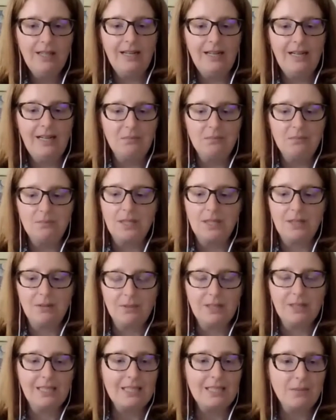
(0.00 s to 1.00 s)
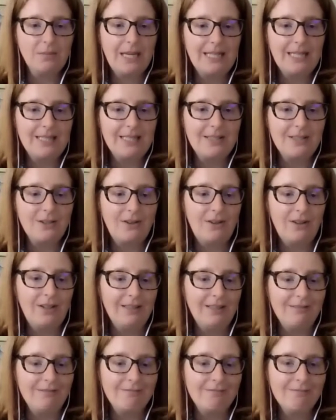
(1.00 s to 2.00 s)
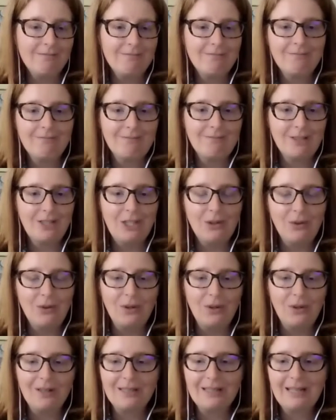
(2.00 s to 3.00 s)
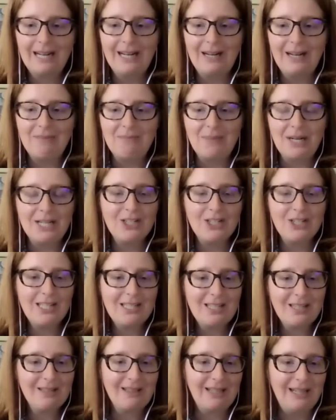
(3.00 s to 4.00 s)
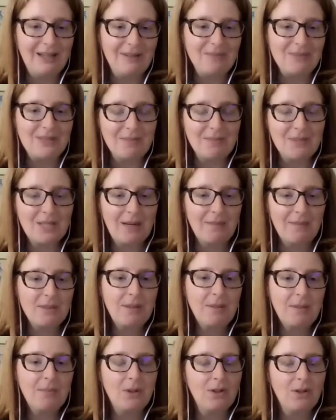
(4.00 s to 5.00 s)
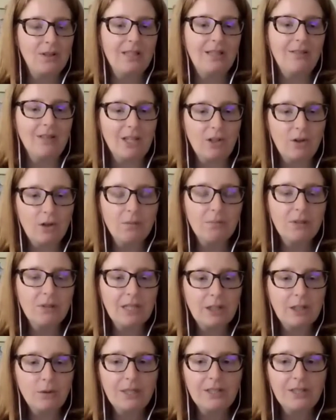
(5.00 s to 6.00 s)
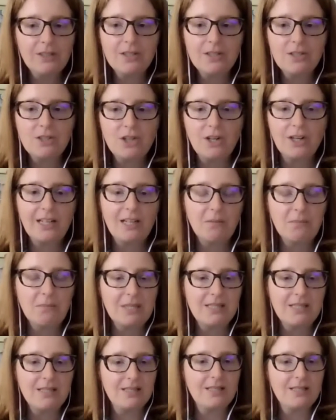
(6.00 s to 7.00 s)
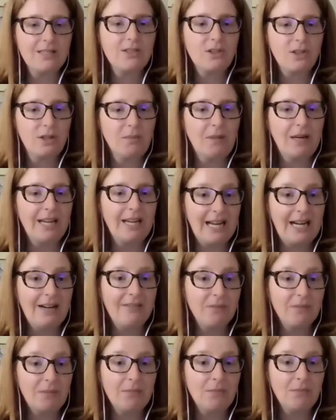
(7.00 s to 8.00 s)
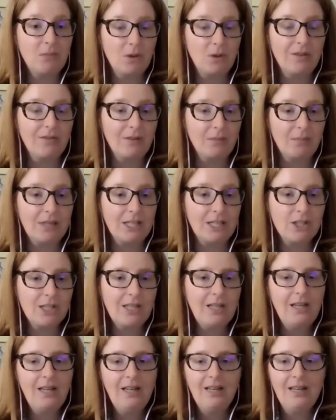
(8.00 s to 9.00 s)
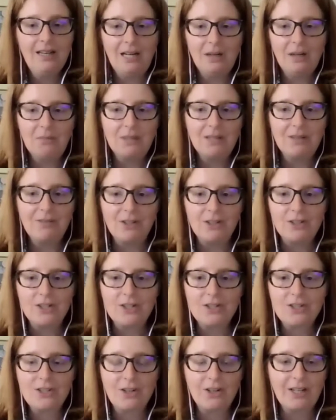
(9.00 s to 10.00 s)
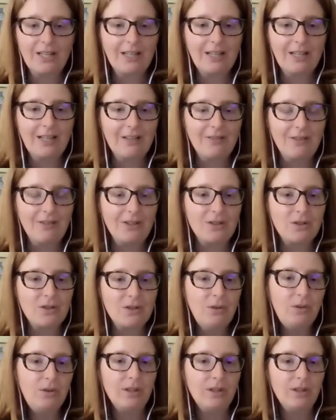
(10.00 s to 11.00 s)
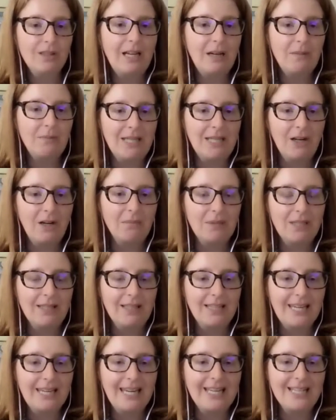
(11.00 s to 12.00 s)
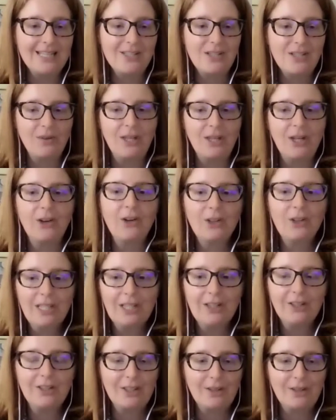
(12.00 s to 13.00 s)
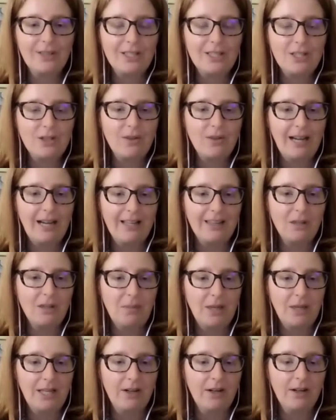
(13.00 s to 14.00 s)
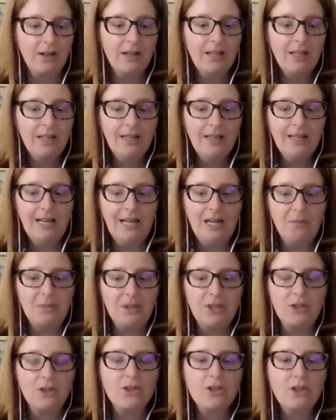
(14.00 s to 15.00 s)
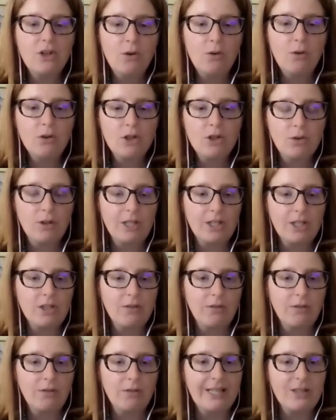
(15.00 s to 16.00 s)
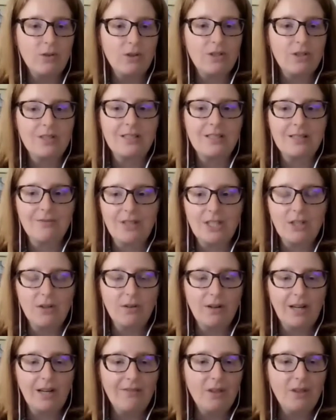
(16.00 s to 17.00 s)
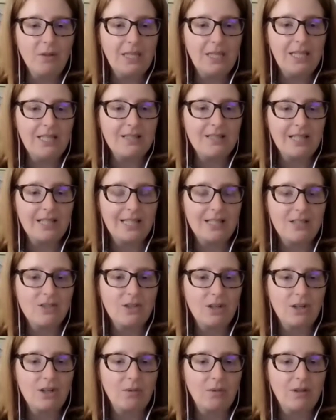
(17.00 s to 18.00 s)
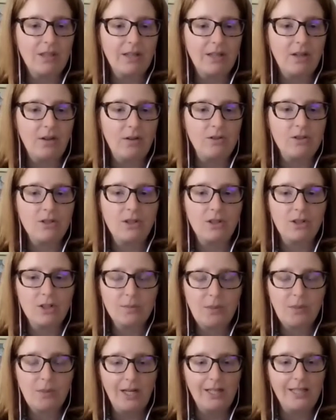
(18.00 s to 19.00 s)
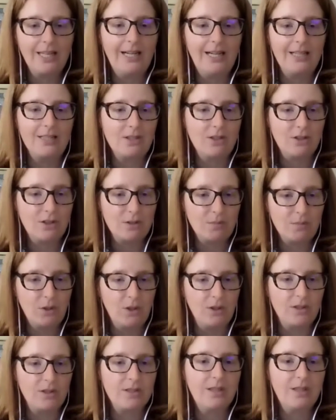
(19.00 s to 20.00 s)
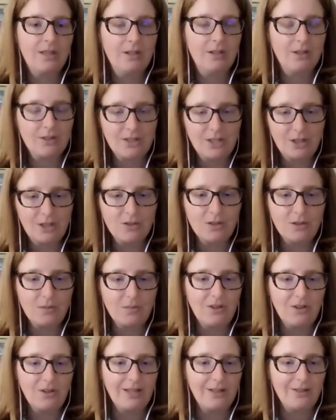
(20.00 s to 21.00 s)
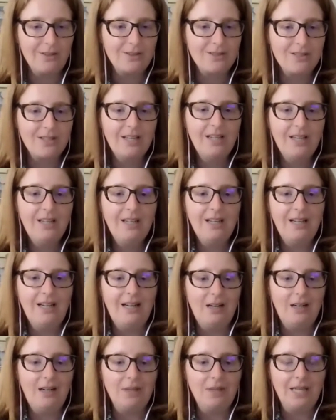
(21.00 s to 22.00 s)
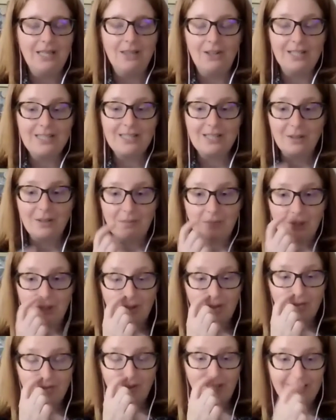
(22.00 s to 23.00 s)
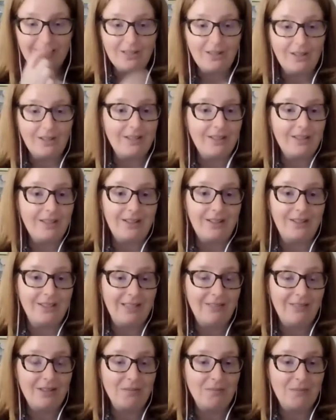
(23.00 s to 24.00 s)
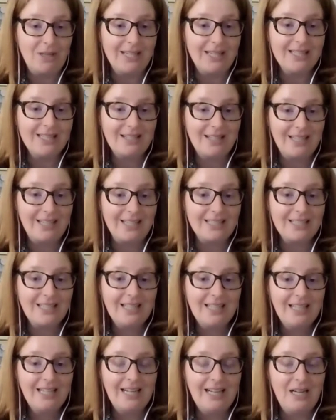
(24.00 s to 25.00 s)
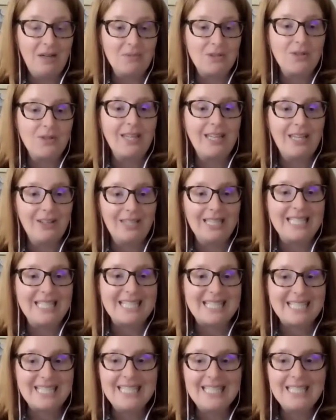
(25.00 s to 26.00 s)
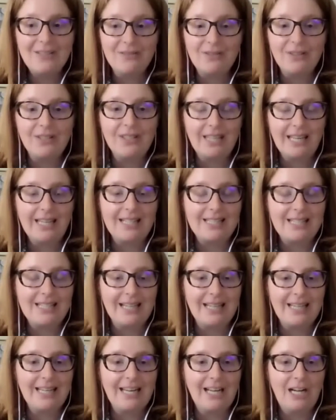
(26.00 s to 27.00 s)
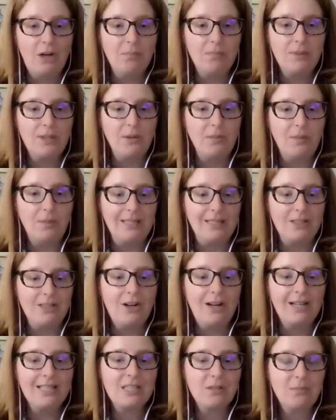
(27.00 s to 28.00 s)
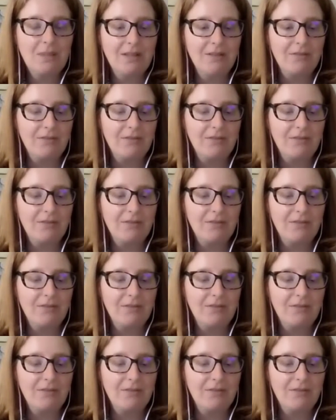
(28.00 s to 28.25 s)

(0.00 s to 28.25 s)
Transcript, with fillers: Um, but it really depends on your uh, budget. Um, sometimes people are leaving corporate careers and starting a business, and so you might have a bit more of a budget. Um, but if you're just starting kind of out of school, that may not be the case. So the earlier you can do that, the better. Um, but there's no shortage of resources if you don't have the means to get started with a coach. There's podcasts, there's books, there's YouTube videos, um, and lots of them you can find on on even my site, um, so that you can see different things that can help you, but not to be